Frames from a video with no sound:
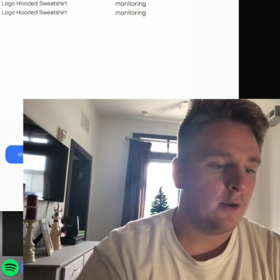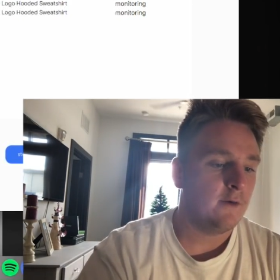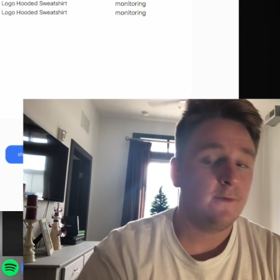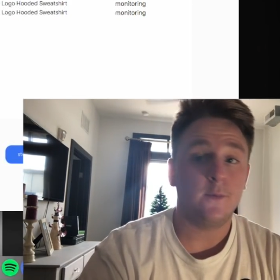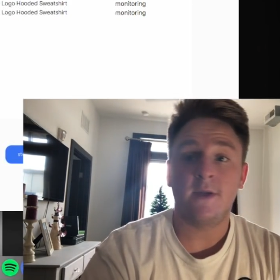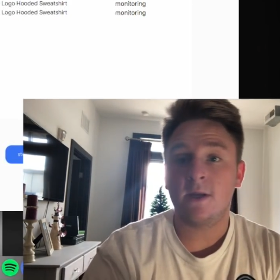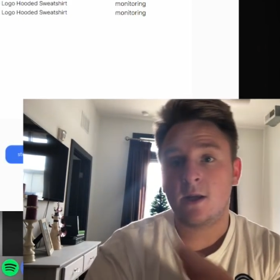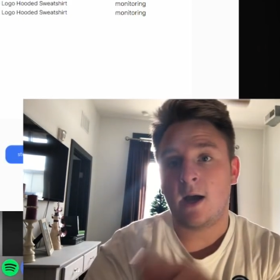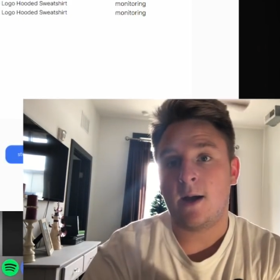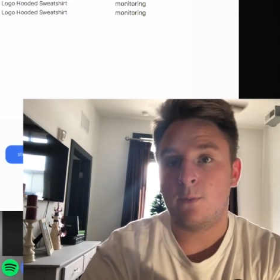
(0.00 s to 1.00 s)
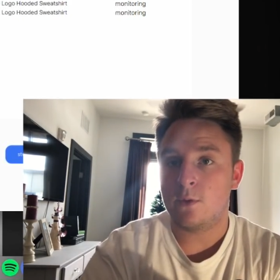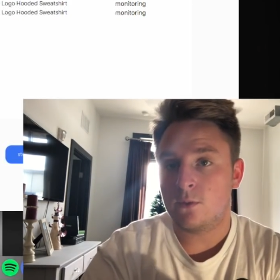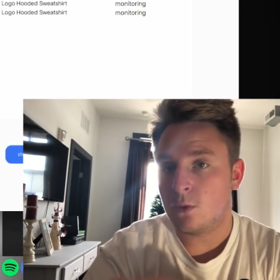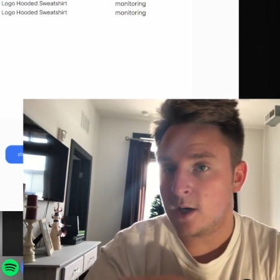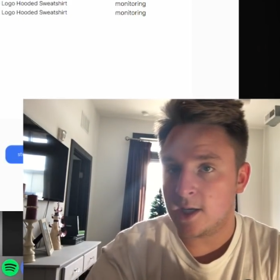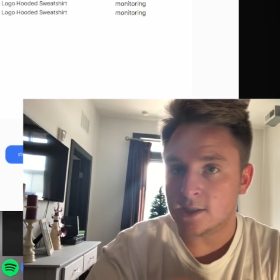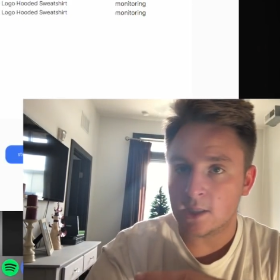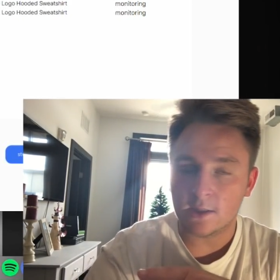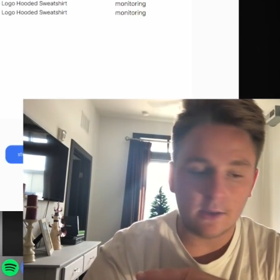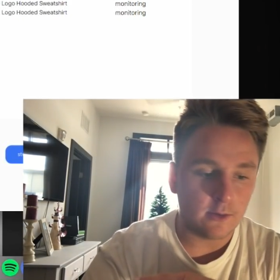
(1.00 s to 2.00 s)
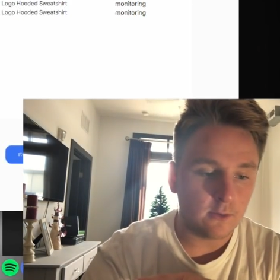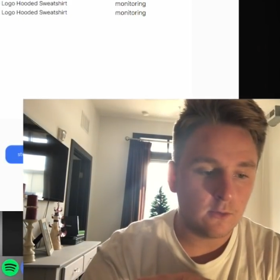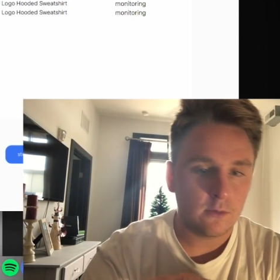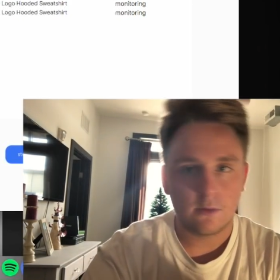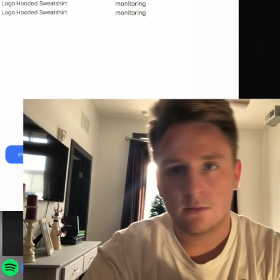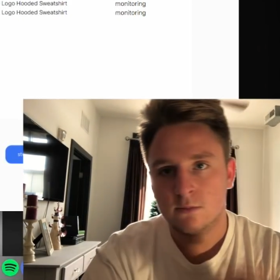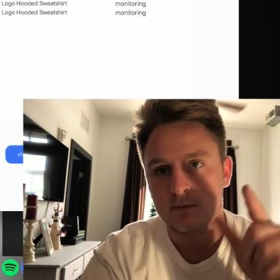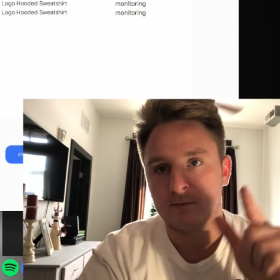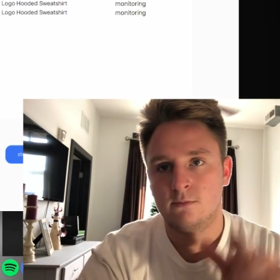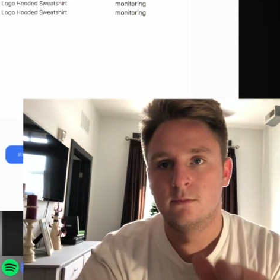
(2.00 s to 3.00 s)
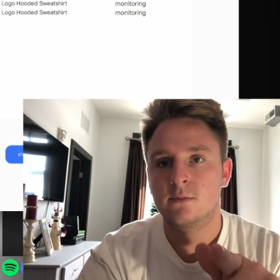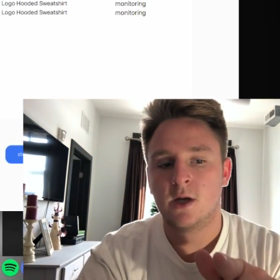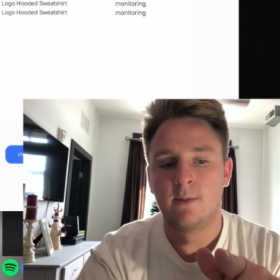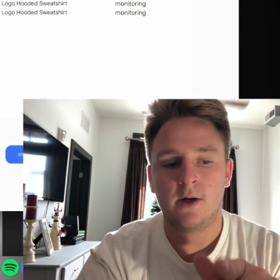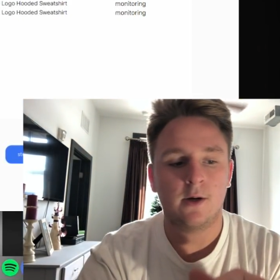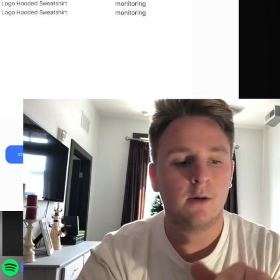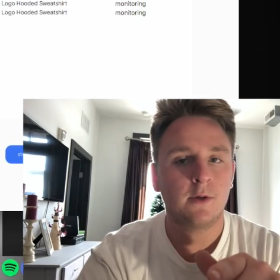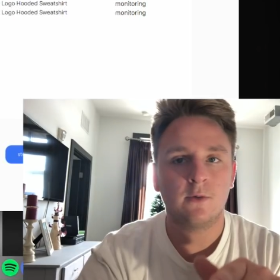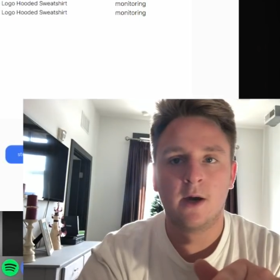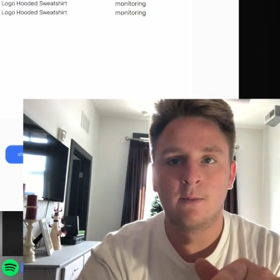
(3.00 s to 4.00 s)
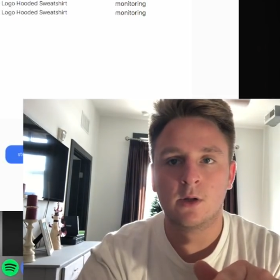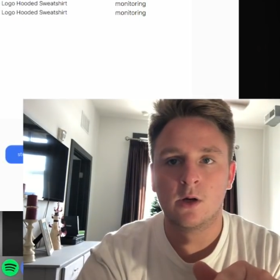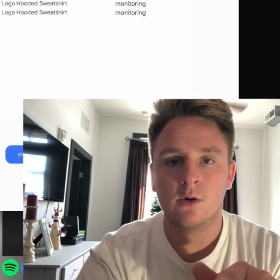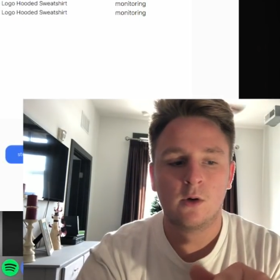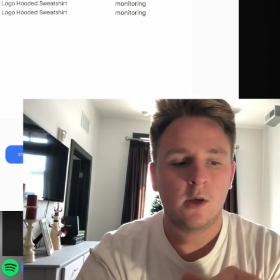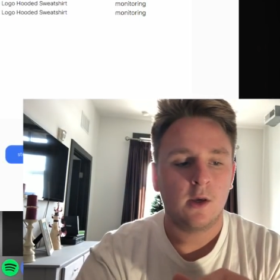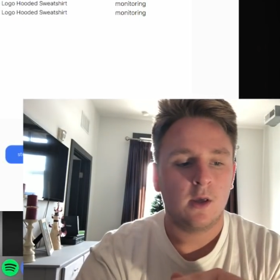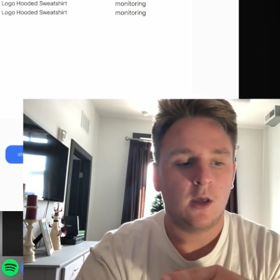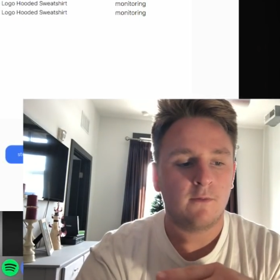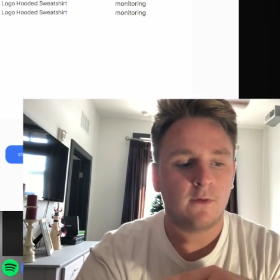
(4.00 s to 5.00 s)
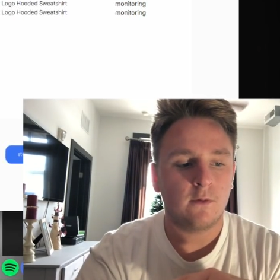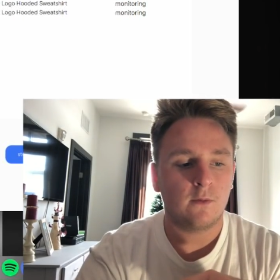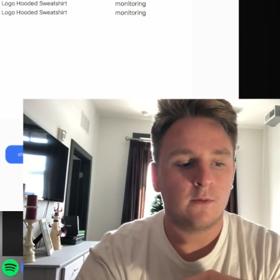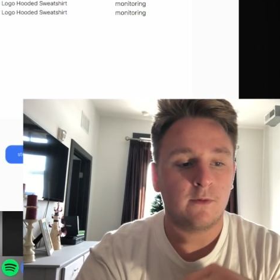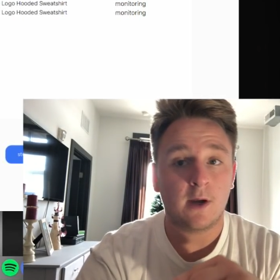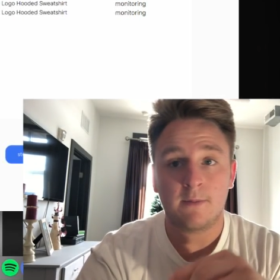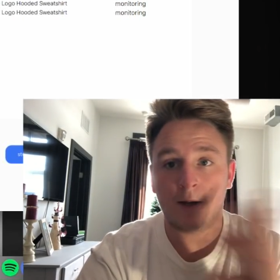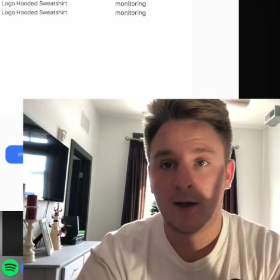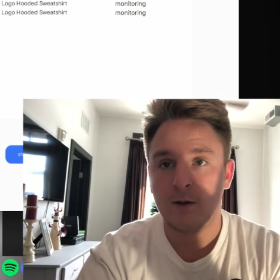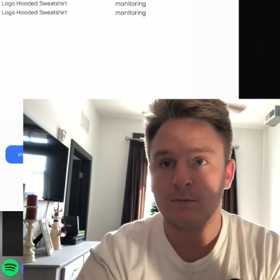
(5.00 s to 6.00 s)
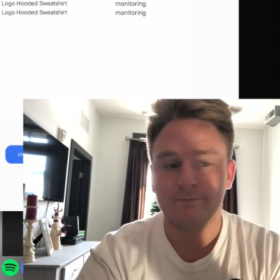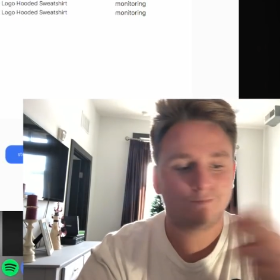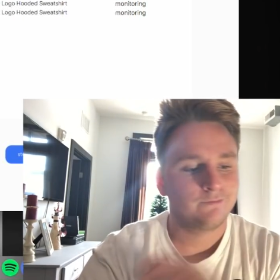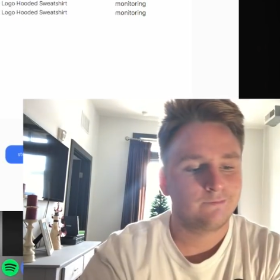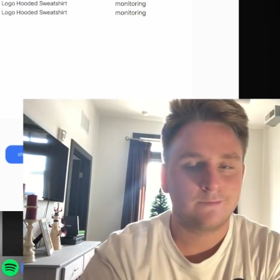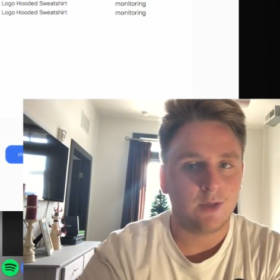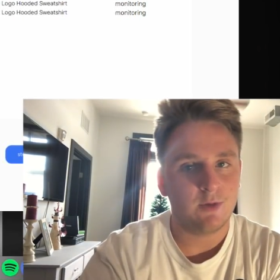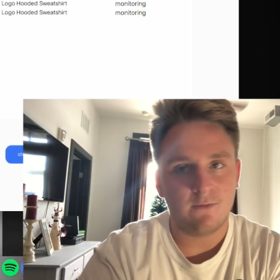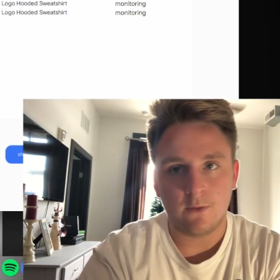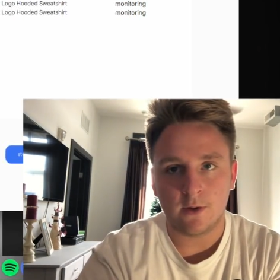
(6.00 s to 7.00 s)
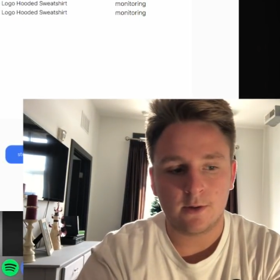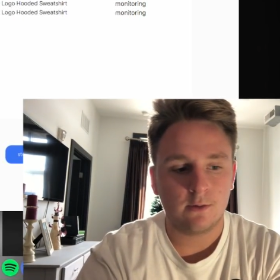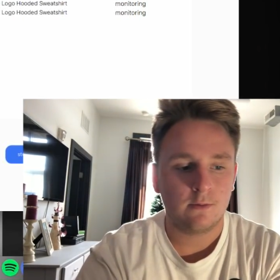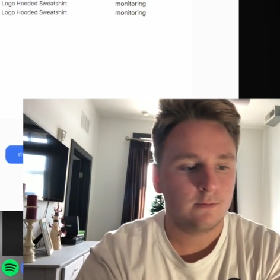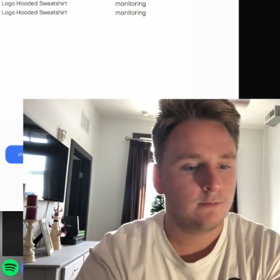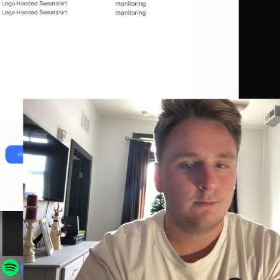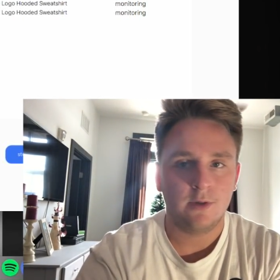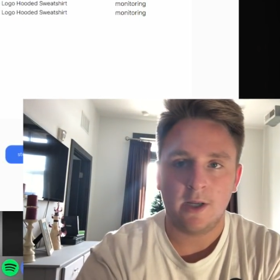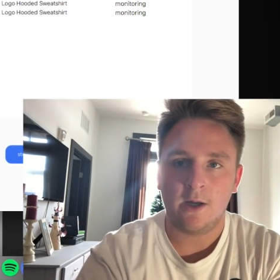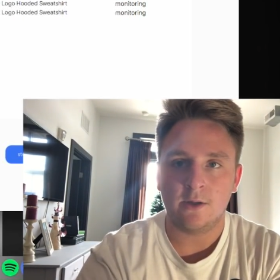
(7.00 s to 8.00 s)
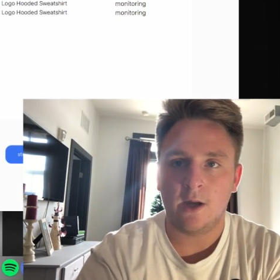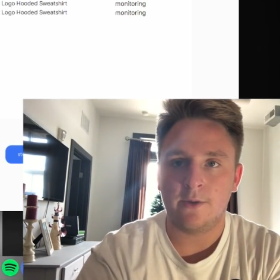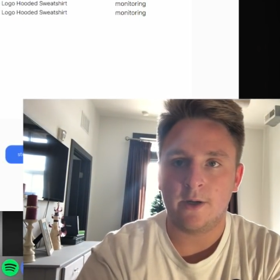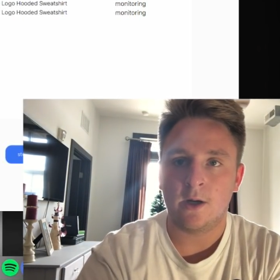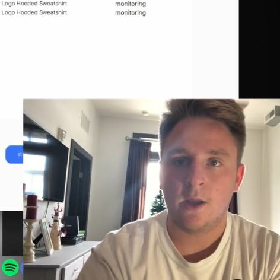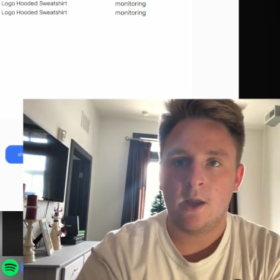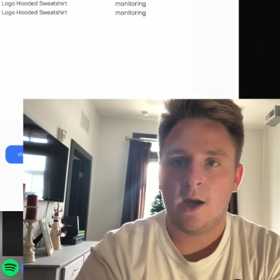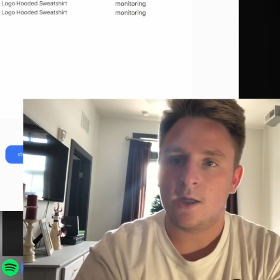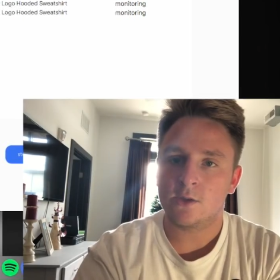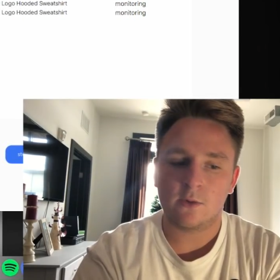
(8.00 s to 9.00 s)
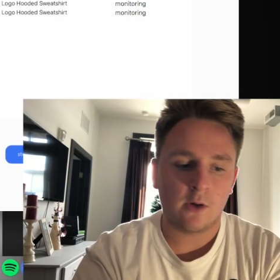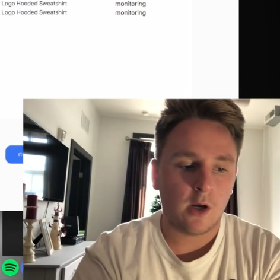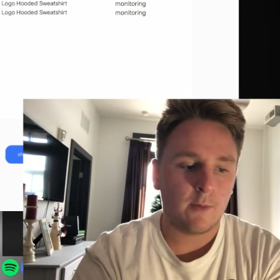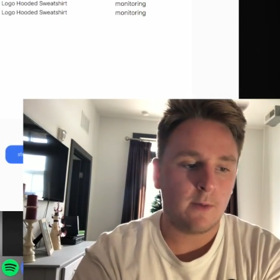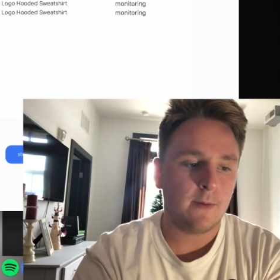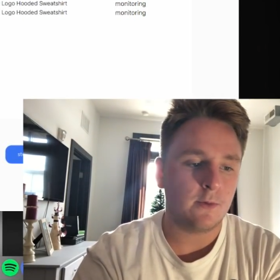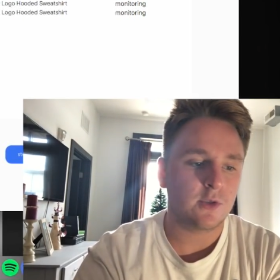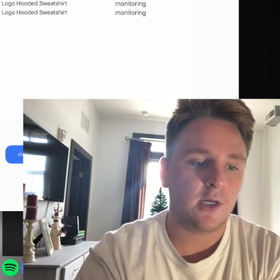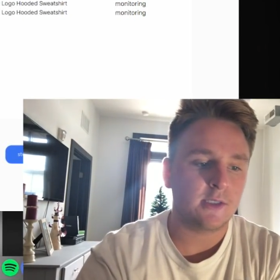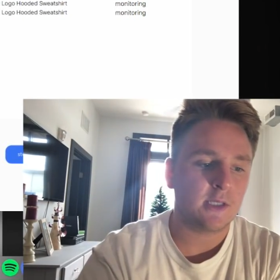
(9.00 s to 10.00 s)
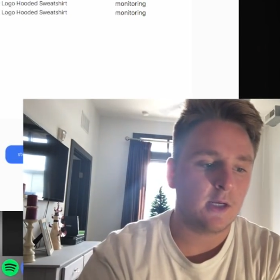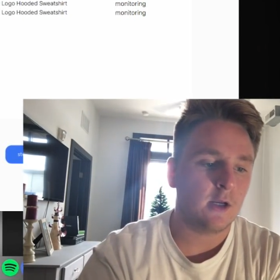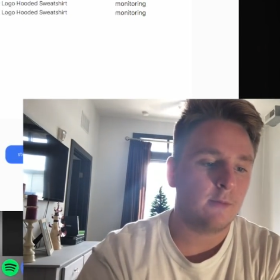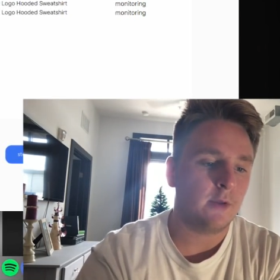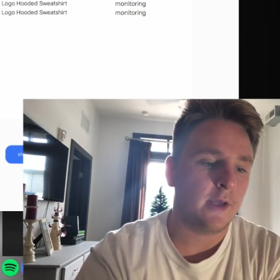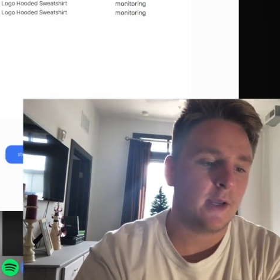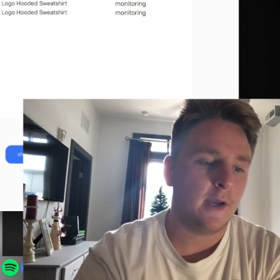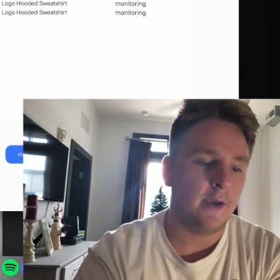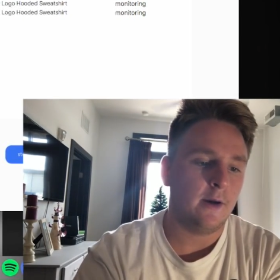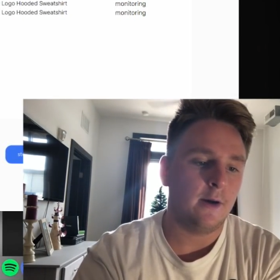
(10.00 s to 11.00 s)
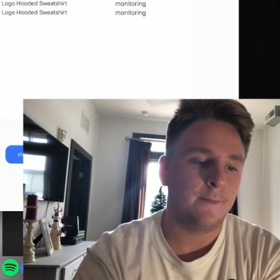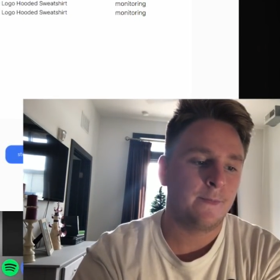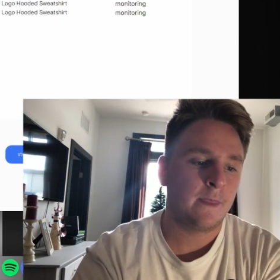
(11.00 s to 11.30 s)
If you did cop with what I said to do, comment a W down below. If you copped a L, I mean, if you want to, put an L down there. I just want to know how many people tried to set it up like I